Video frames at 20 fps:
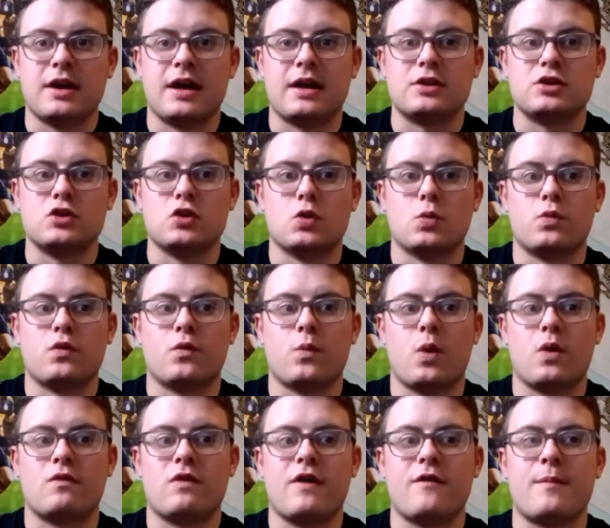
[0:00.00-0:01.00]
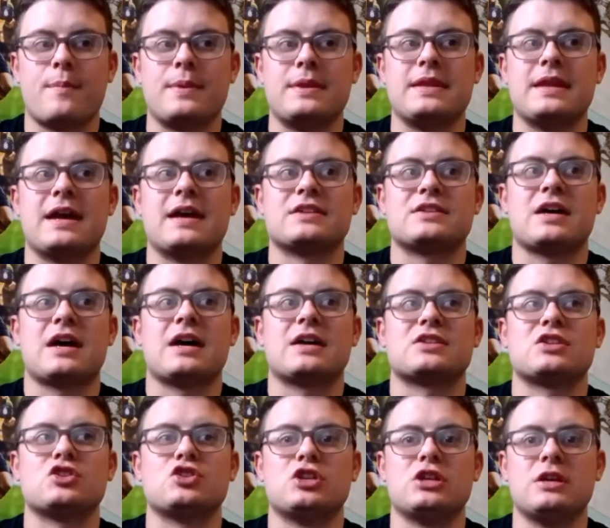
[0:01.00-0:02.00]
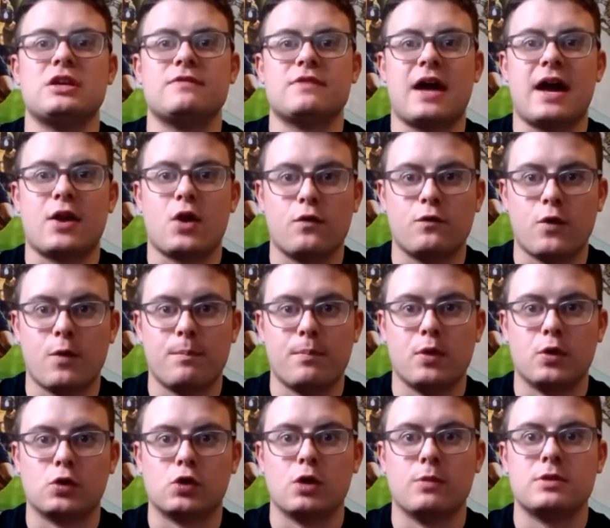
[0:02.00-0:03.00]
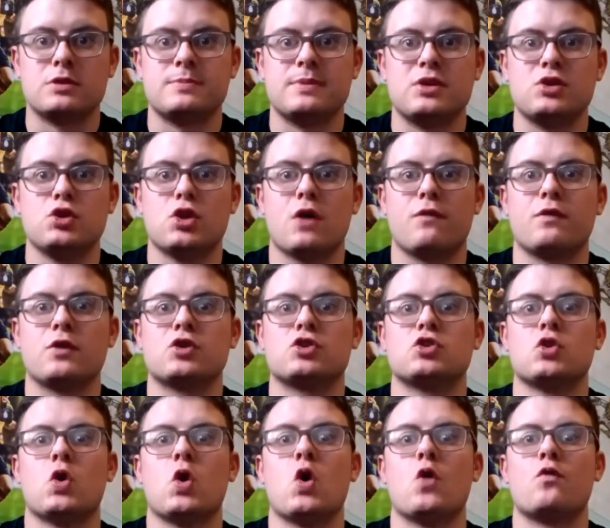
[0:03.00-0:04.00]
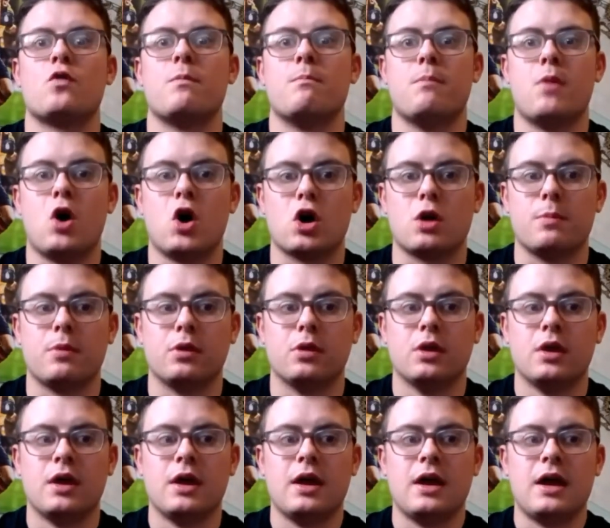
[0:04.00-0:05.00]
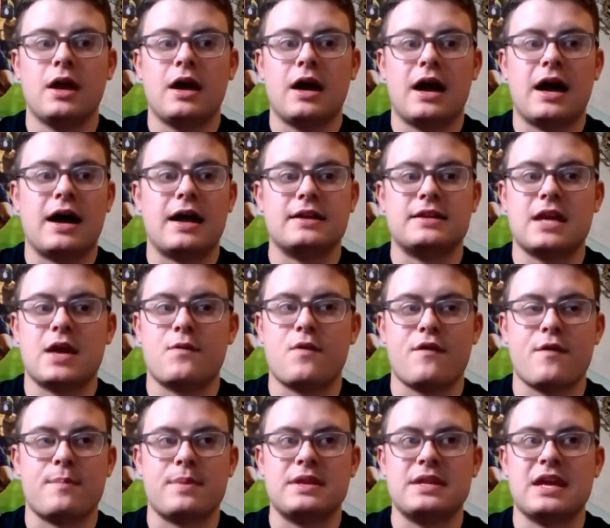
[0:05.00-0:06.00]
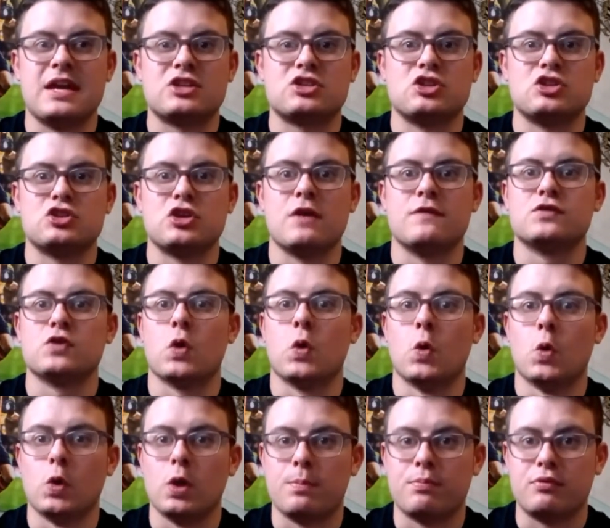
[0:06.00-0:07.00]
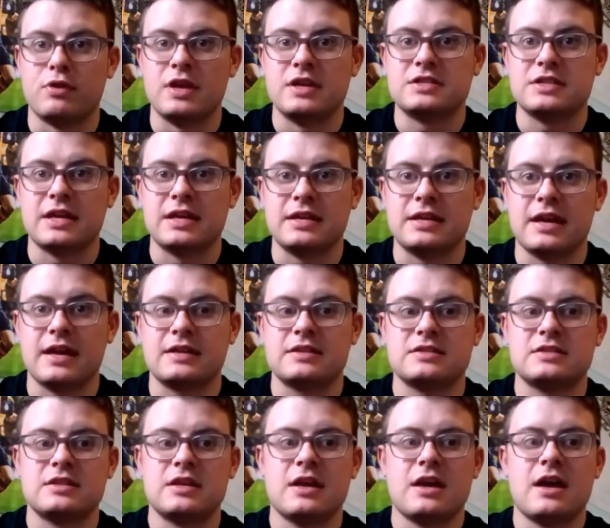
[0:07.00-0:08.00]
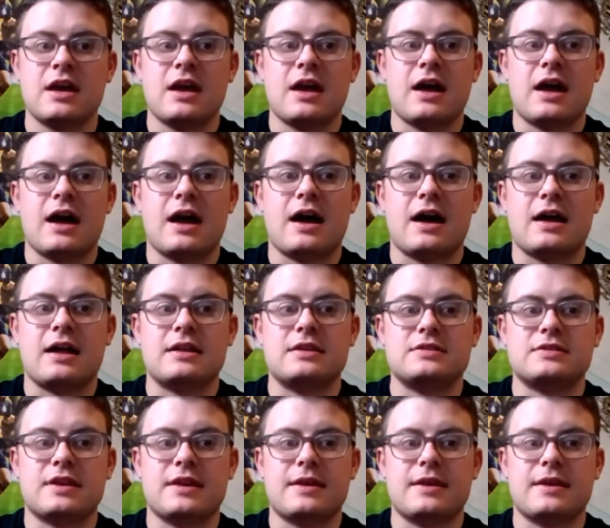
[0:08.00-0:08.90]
And you know, what Rafa Benitez has achieved at our football club has been nothing short of remarkable. And Rafa Benitez deserves all the praise that he gets. And